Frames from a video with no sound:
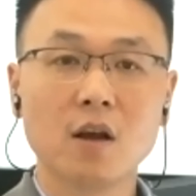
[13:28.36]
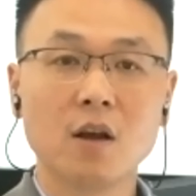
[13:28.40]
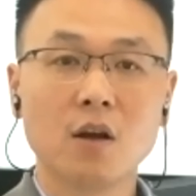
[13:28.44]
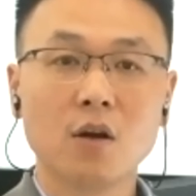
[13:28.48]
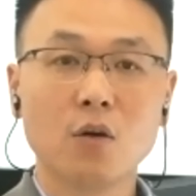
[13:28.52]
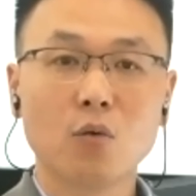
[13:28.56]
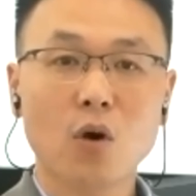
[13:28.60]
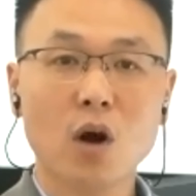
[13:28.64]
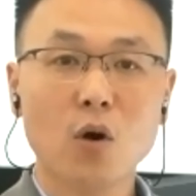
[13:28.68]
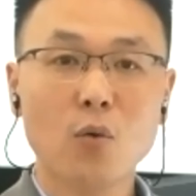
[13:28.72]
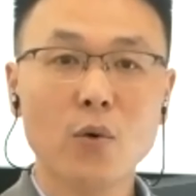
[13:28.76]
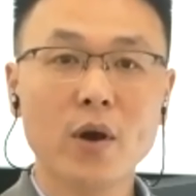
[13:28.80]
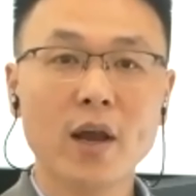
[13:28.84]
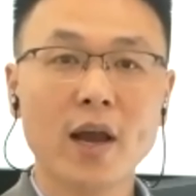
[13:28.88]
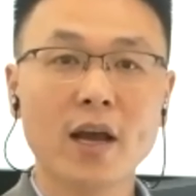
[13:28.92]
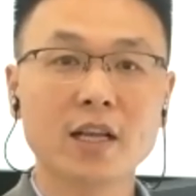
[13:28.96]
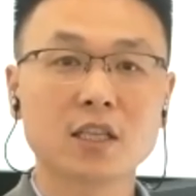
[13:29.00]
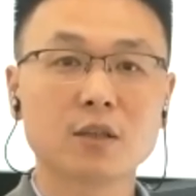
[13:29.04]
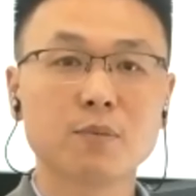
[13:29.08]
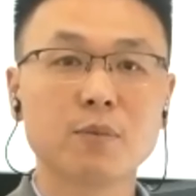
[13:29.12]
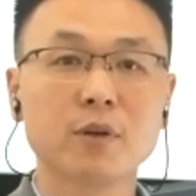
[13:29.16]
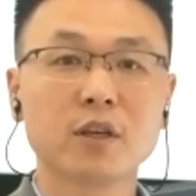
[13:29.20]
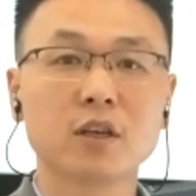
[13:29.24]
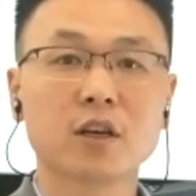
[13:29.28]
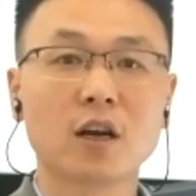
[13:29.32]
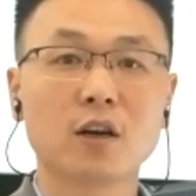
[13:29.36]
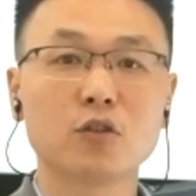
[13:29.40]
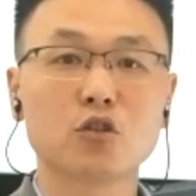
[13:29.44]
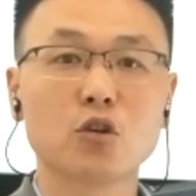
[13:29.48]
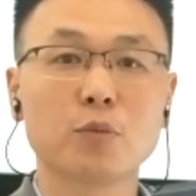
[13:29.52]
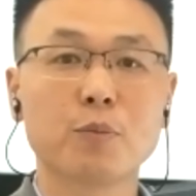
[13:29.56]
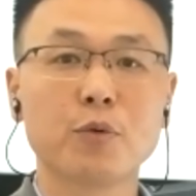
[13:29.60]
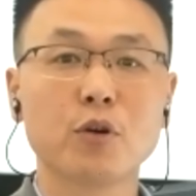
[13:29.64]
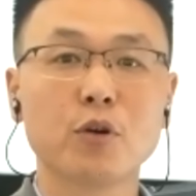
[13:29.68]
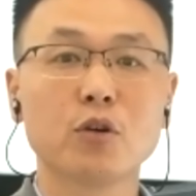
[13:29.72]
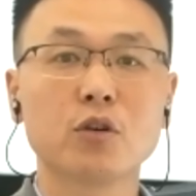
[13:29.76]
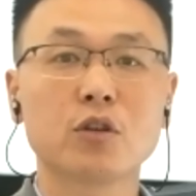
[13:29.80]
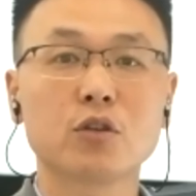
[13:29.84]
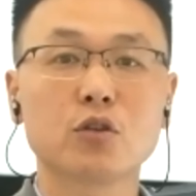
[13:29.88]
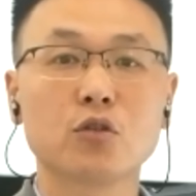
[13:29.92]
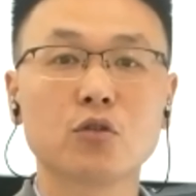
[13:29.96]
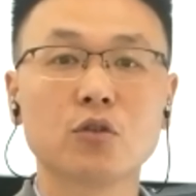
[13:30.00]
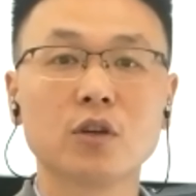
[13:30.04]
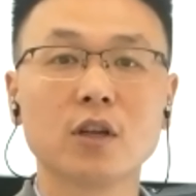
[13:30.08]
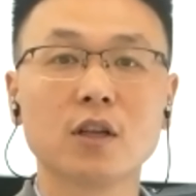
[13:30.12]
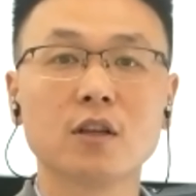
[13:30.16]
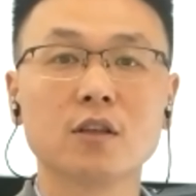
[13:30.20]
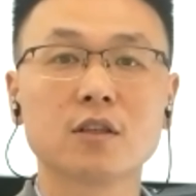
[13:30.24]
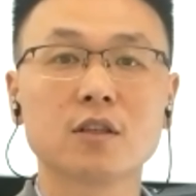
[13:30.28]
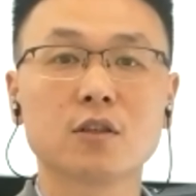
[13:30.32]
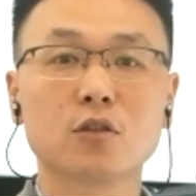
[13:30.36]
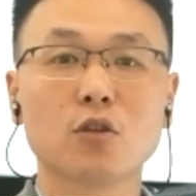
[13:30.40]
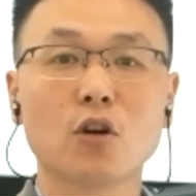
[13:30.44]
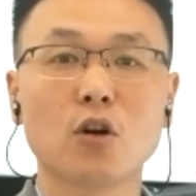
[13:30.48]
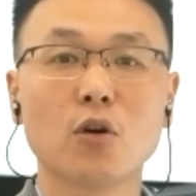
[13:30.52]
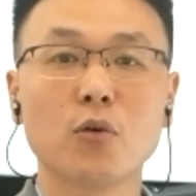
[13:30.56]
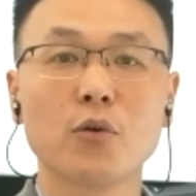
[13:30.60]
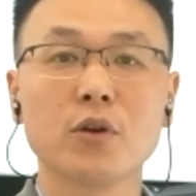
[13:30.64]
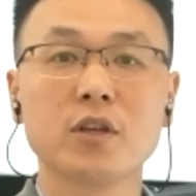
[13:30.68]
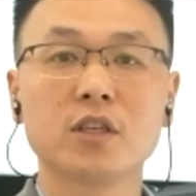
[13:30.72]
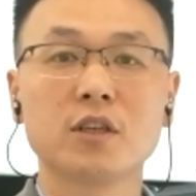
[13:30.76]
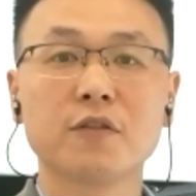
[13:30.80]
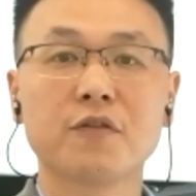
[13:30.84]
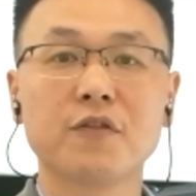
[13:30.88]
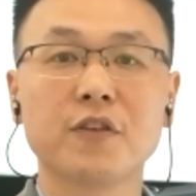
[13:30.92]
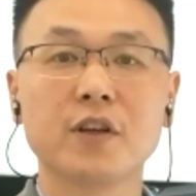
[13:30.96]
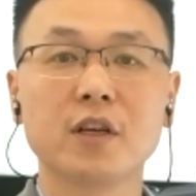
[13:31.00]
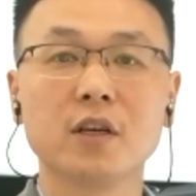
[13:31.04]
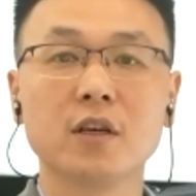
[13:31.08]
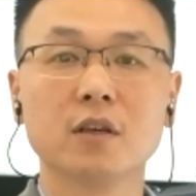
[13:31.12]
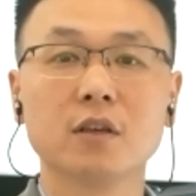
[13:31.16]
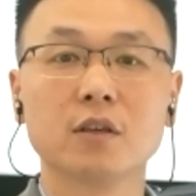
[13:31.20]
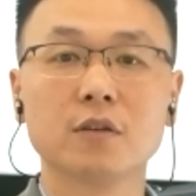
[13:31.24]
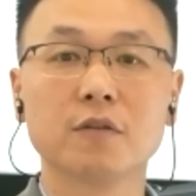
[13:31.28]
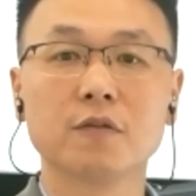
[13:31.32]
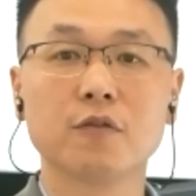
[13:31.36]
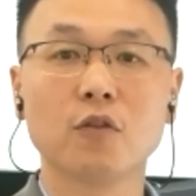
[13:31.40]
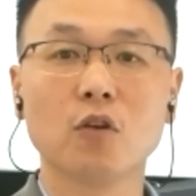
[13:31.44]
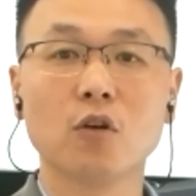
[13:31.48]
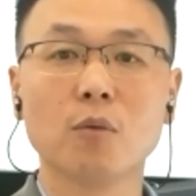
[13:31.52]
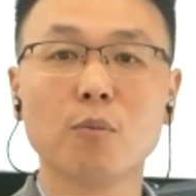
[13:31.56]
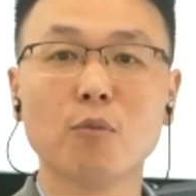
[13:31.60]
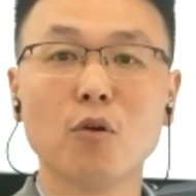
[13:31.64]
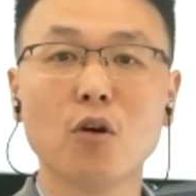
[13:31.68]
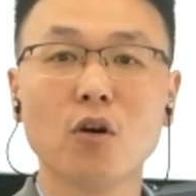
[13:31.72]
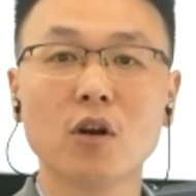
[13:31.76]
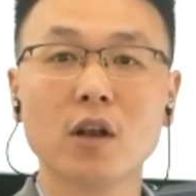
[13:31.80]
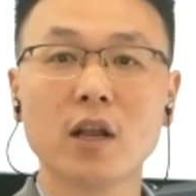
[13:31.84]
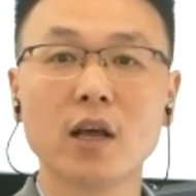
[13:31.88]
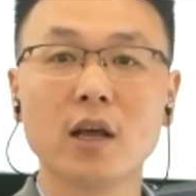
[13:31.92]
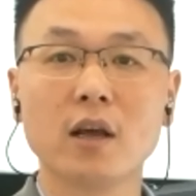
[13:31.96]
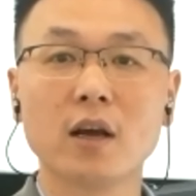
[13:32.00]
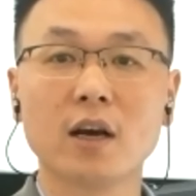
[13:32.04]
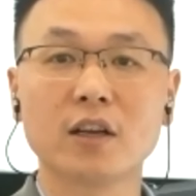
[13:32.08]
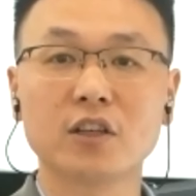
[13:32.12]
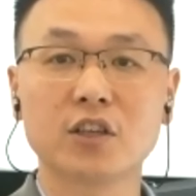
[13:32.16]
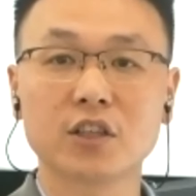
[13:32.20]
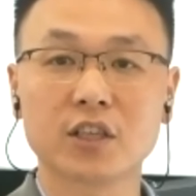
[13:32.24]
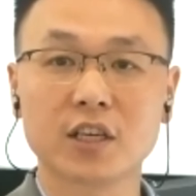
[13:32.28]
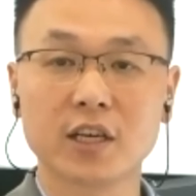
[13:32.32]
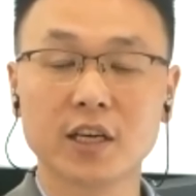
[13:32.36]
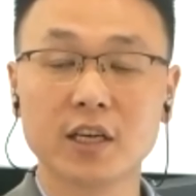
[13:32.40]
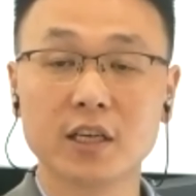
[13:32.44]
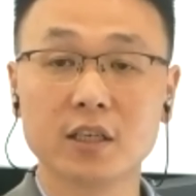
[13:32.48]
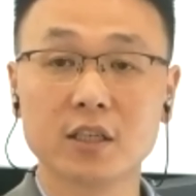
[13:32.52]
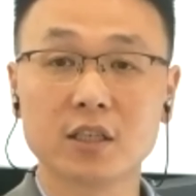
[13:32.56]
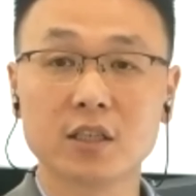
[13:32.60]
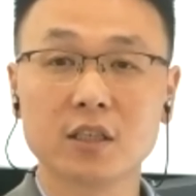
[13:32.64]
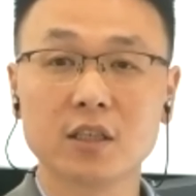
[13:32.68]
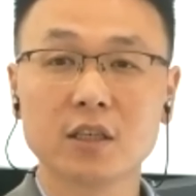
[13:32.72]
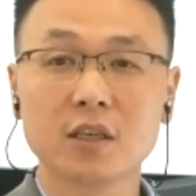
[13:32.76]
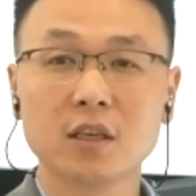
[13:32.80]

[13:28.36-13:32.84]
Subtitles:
Huawei has been contributing to the storage field for more than a decade,